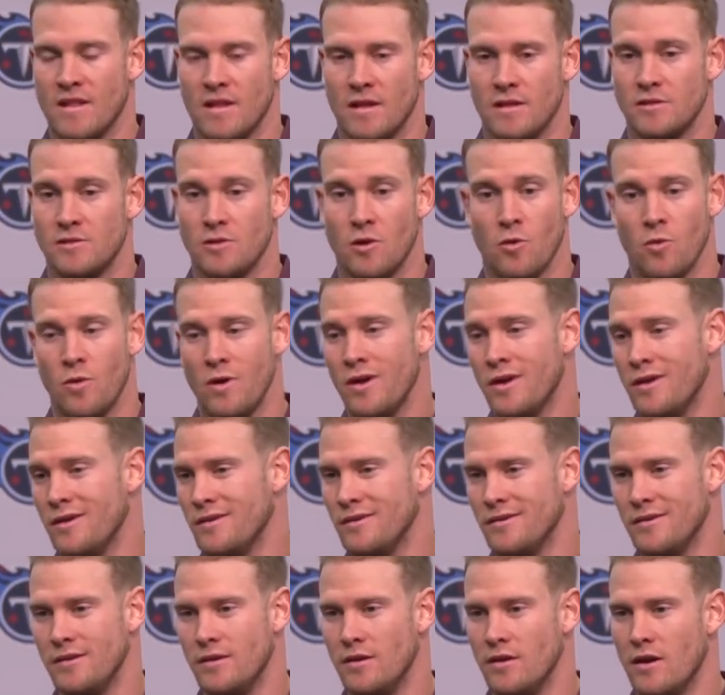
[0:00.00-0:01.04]
let's go win it.
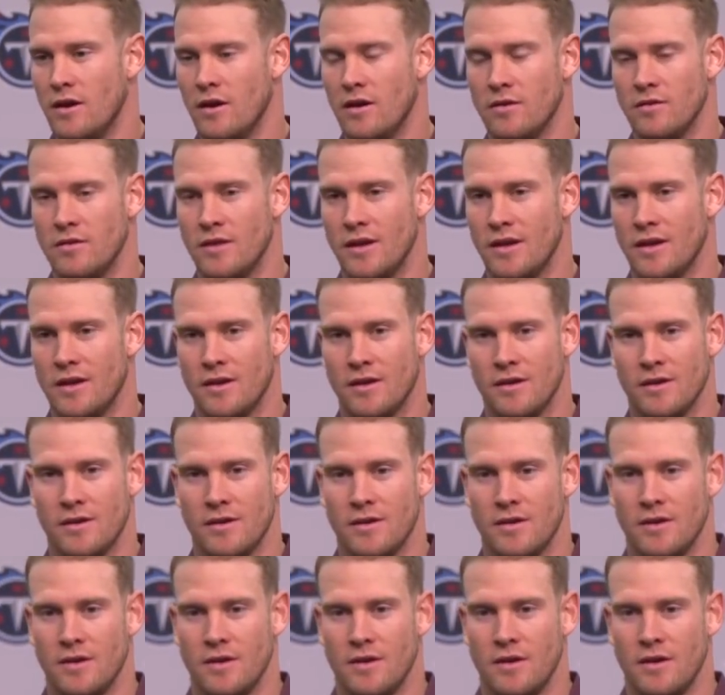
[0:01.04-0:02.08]
You know, I don't think
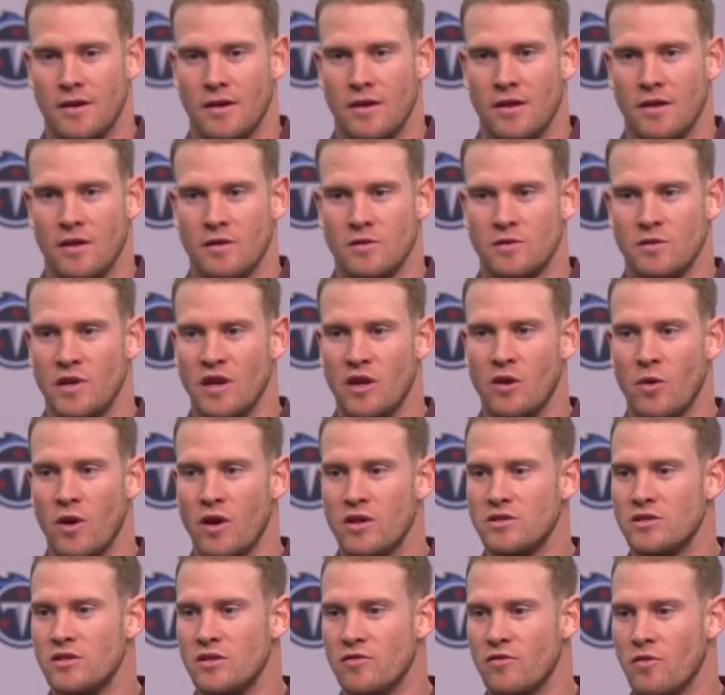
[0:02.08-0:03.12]
there's any
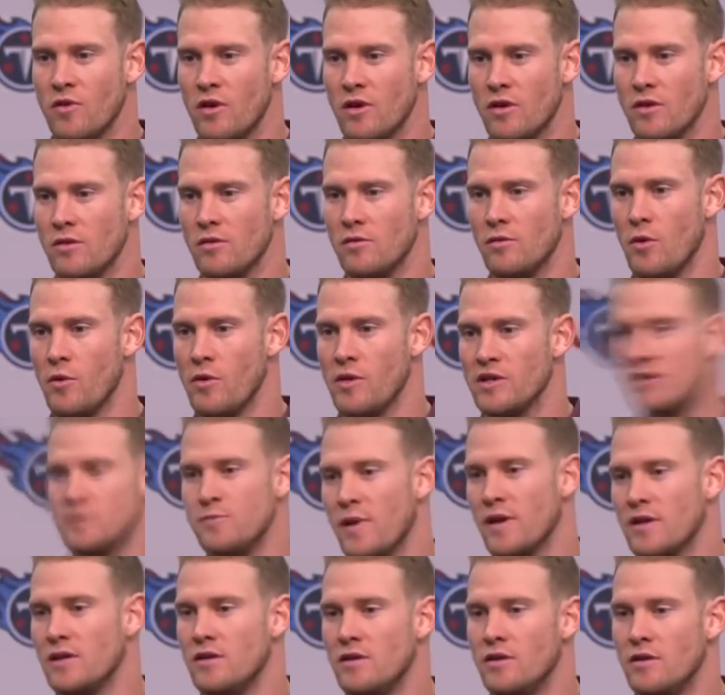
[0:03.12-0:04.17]
question of what we
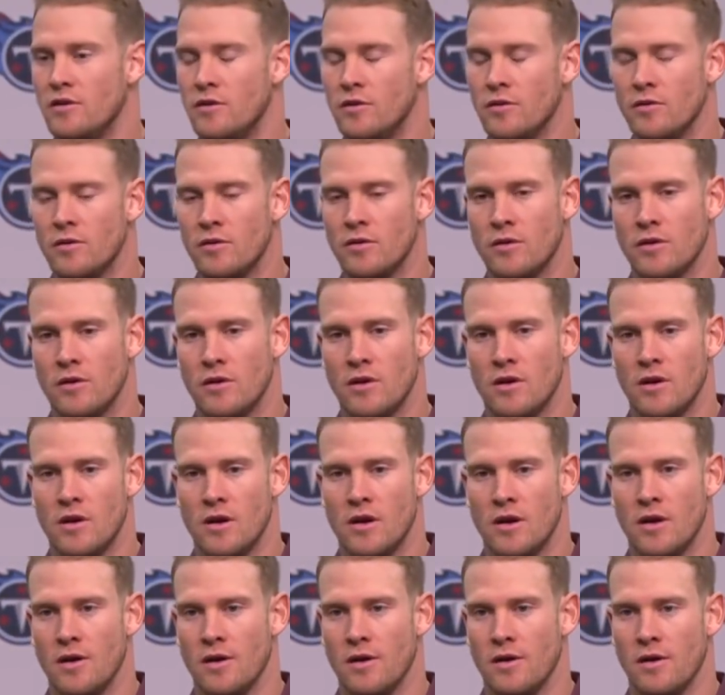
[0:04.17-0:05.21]
expected to do.
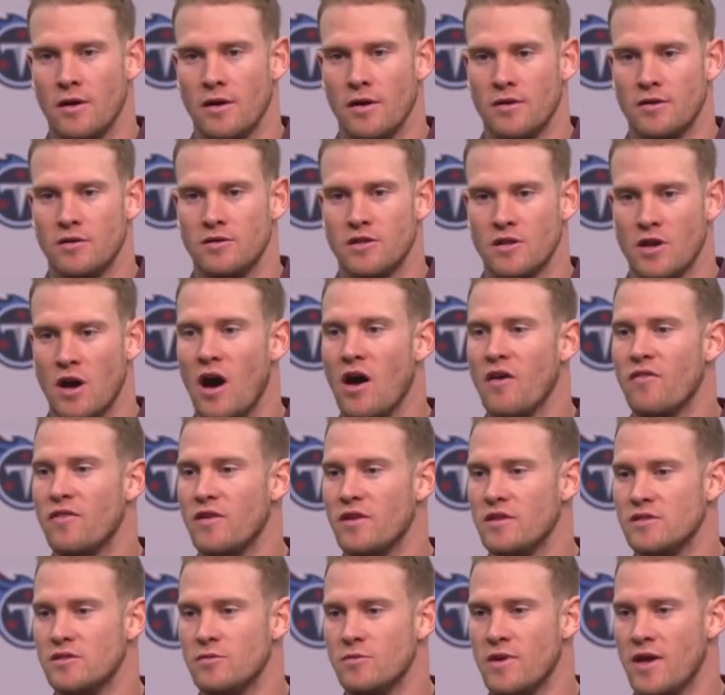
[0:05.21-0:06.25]
Just the
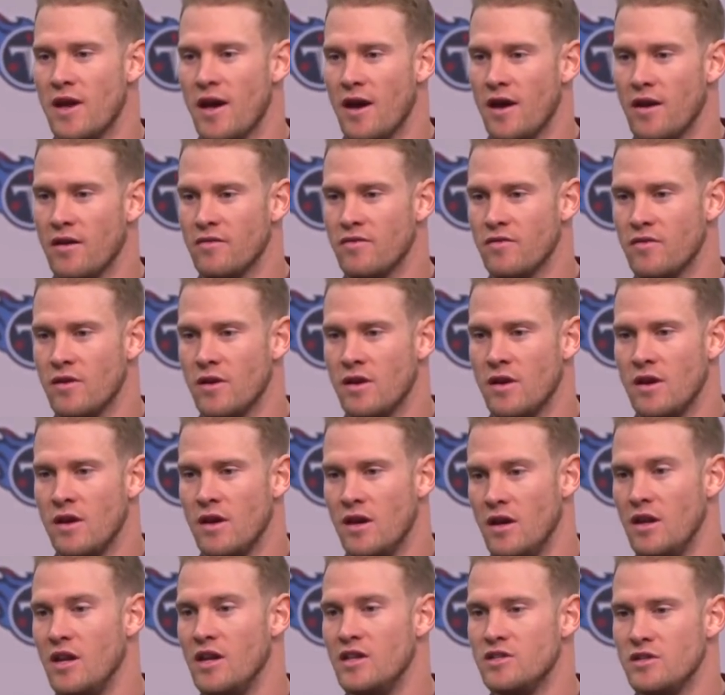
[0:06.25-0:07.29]
confidence that we have
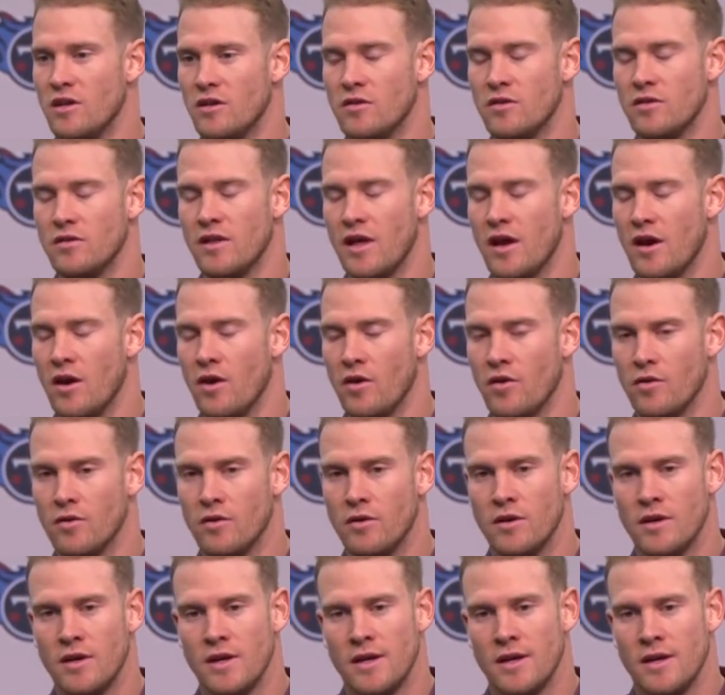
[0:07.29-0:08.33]
in each other in that huddle.
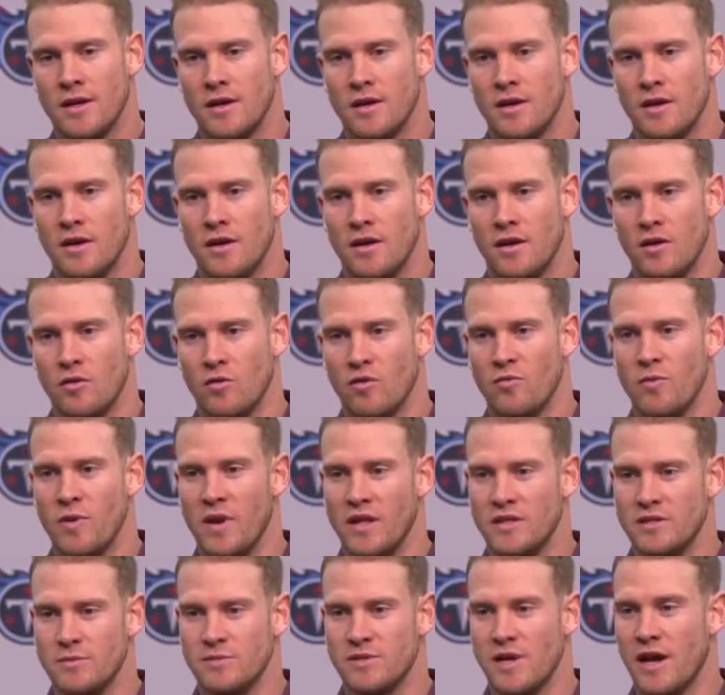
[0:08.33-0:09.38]
You know, we've been
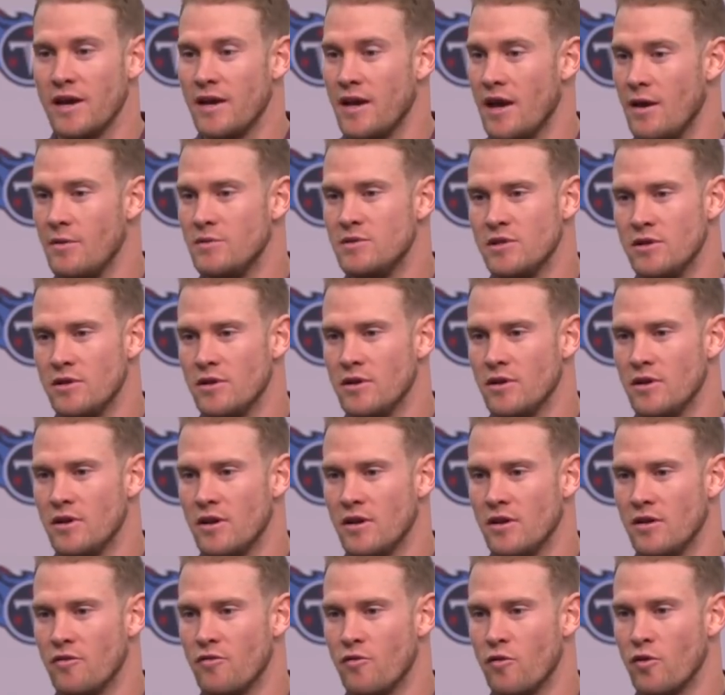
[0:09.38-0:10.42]
in some tight games here
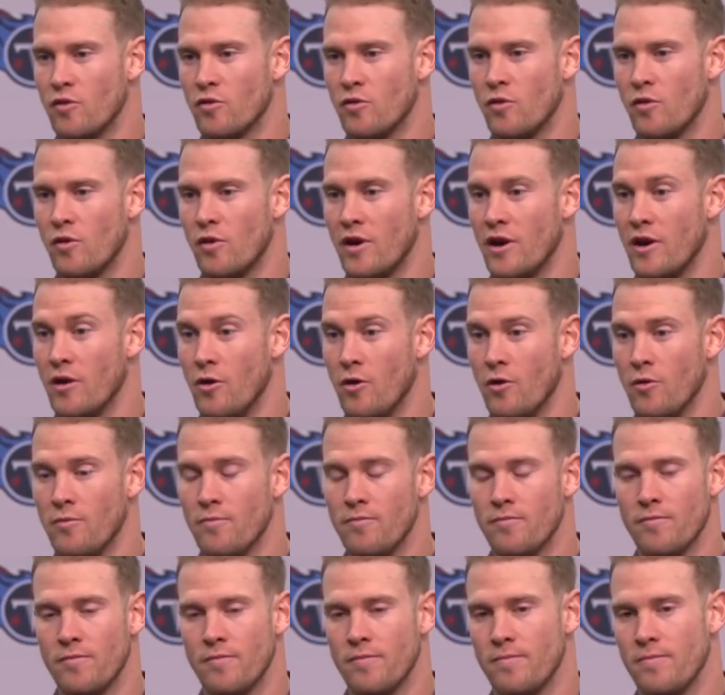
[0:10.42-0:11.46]
in the fourth quarter at home
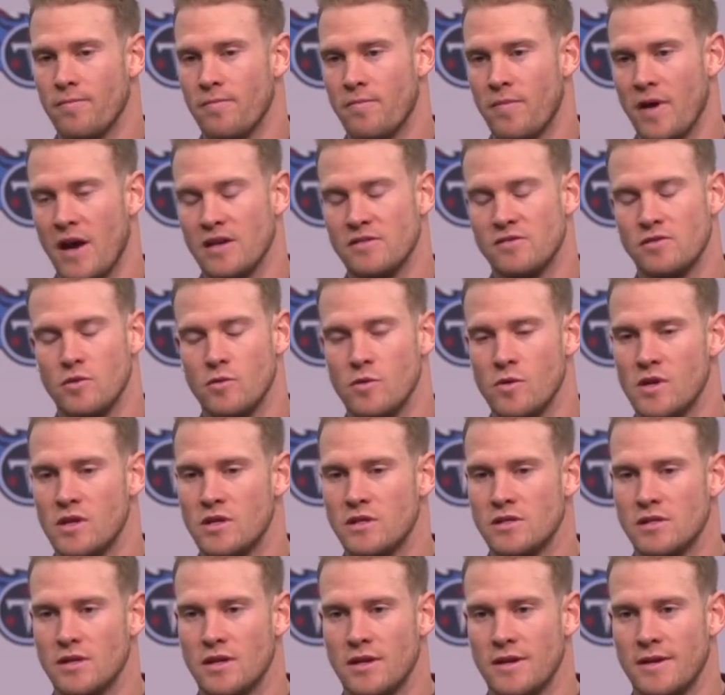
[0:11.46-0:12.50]
past few
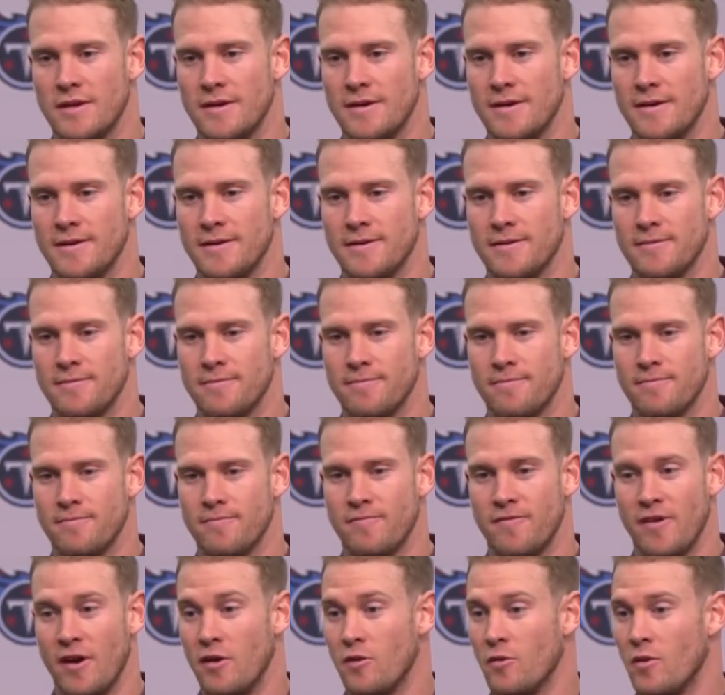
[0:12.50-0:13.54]
weeks and
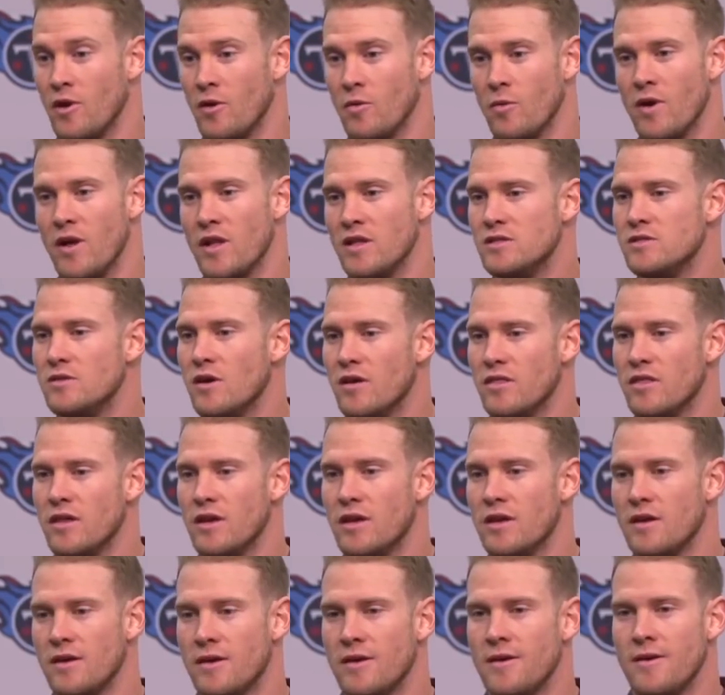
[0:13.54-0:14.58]
found a way to win. So I
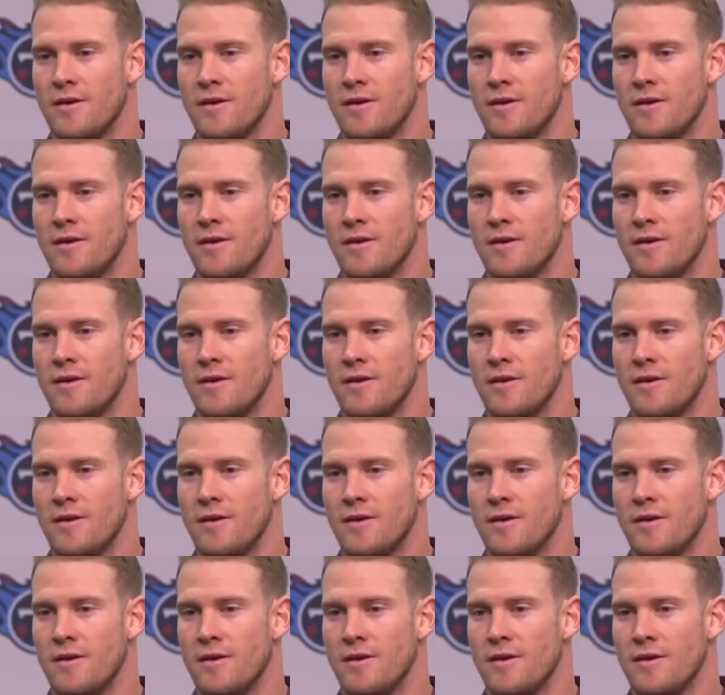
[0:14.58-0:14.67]
think